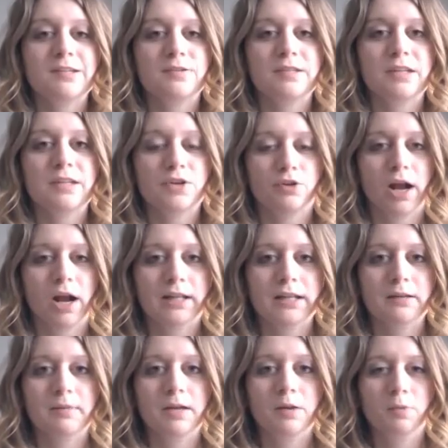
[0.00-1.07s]
used incorrectly
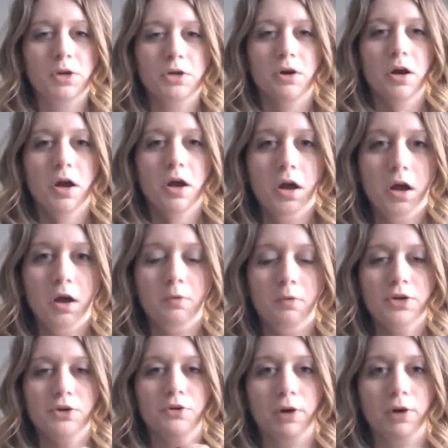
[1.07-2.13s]
to mean when
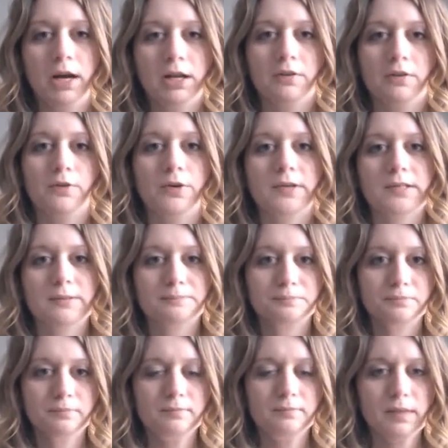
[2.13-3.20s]
you're grating your voice.
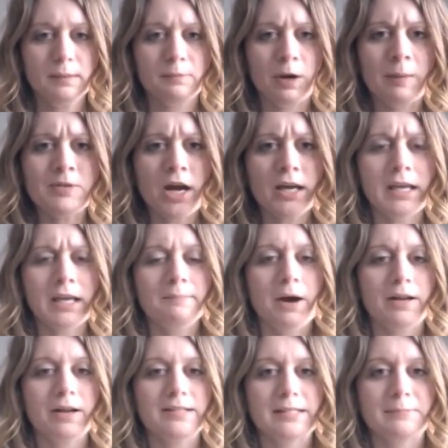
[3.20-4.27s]
What I'm talking
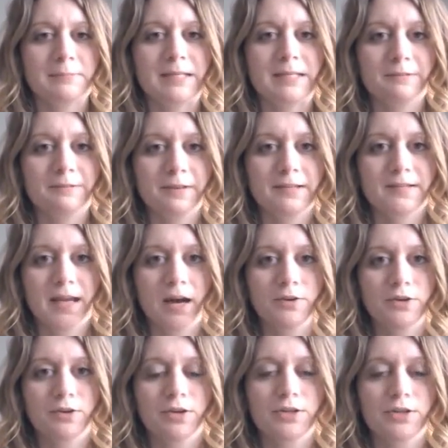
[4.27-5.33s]
about is a specific
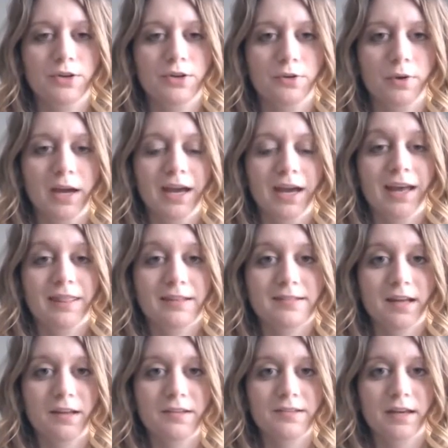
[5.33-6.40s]
sound you can do that
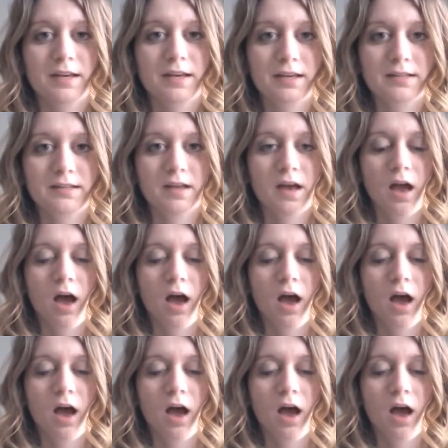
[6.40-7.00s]
sounds like this.